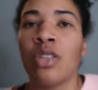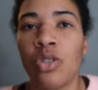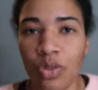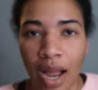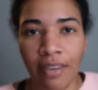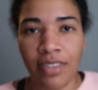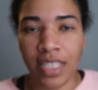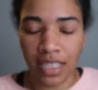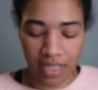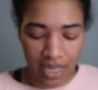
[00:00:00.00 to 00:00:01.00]

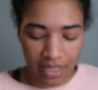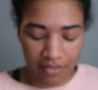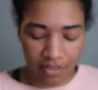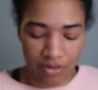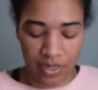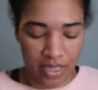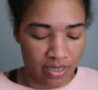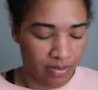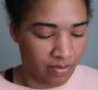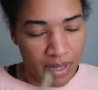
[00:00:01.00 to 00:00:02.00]
drafting. Like if you're
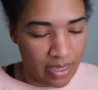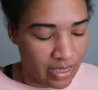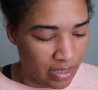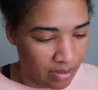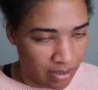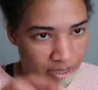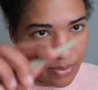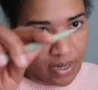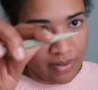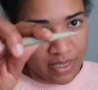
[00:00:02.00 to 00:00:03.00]
doing, at least I learned this
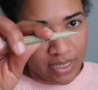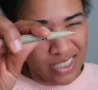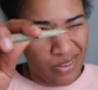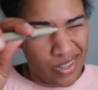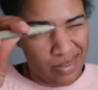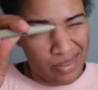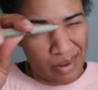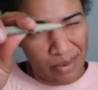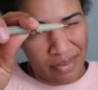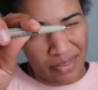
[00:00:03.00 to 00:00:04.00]
when I was like showing them to
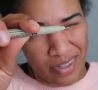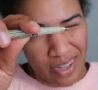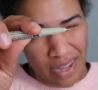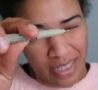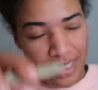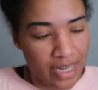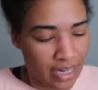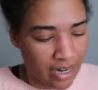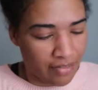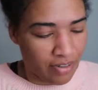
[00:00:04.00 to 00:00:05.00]
my boyfriend when I got
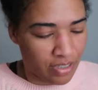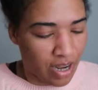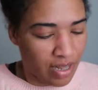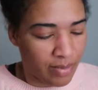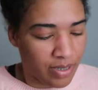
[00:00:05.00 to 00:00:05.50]
excited and first got them.